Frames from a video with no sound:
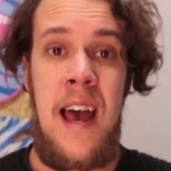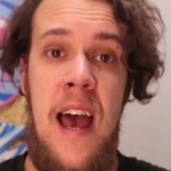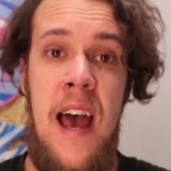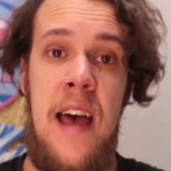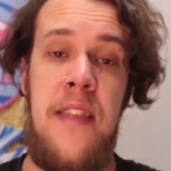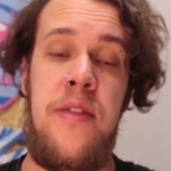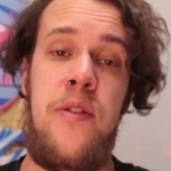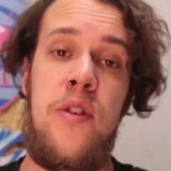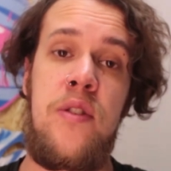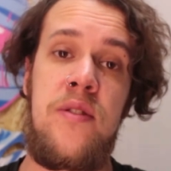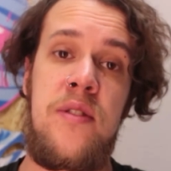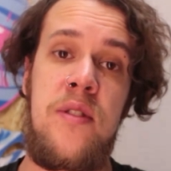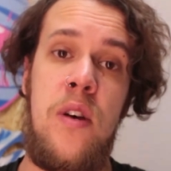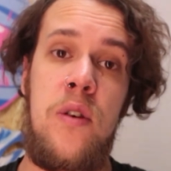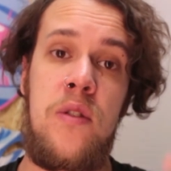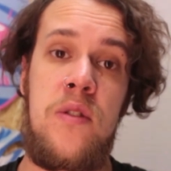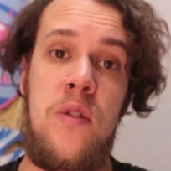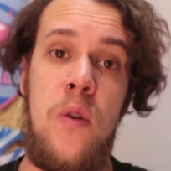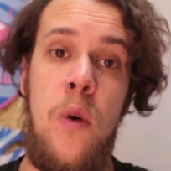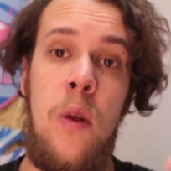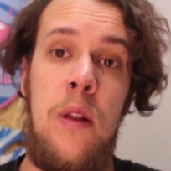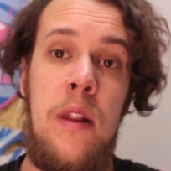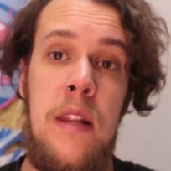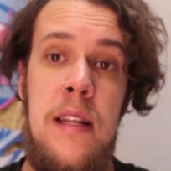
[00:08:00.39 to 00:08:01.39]
and there's
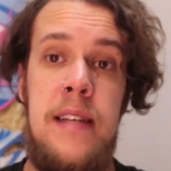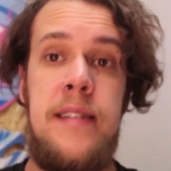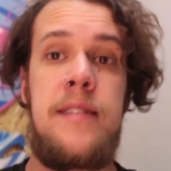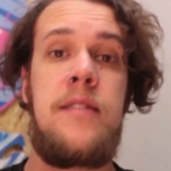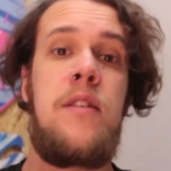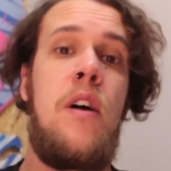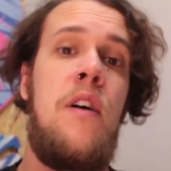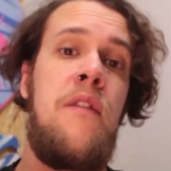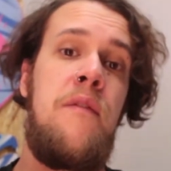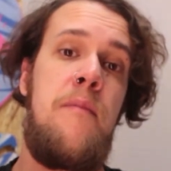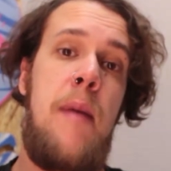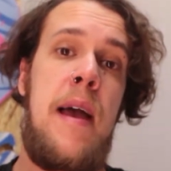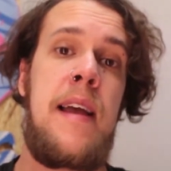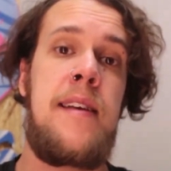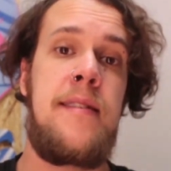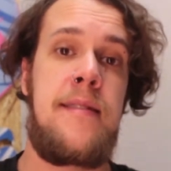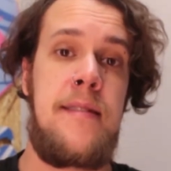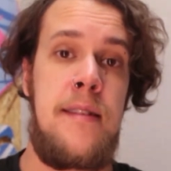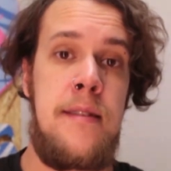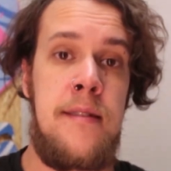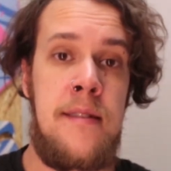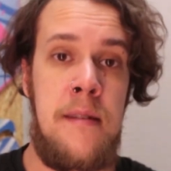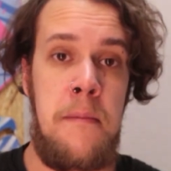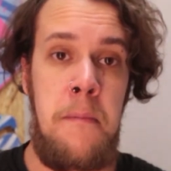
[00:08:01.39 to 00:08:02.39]
also a list of
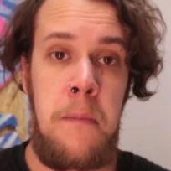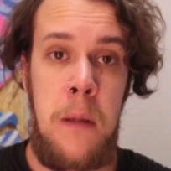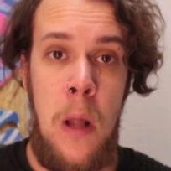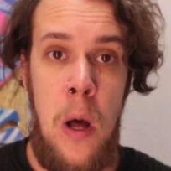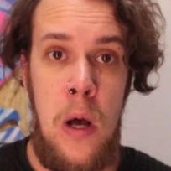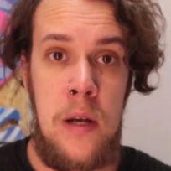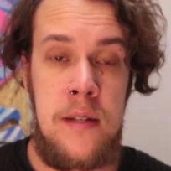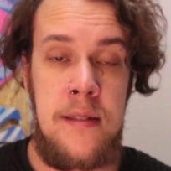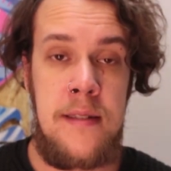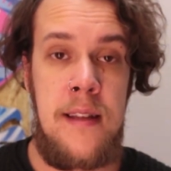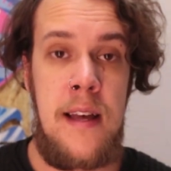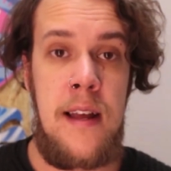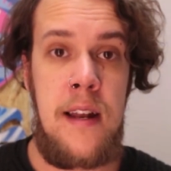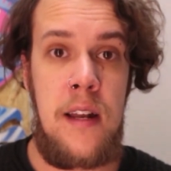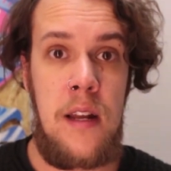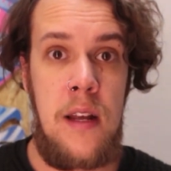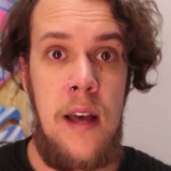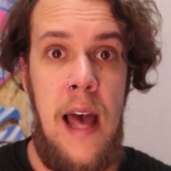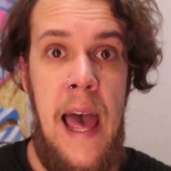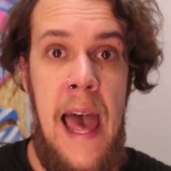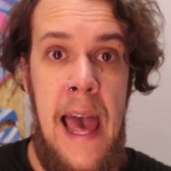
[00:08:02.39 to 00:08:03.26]
magazines and blogs that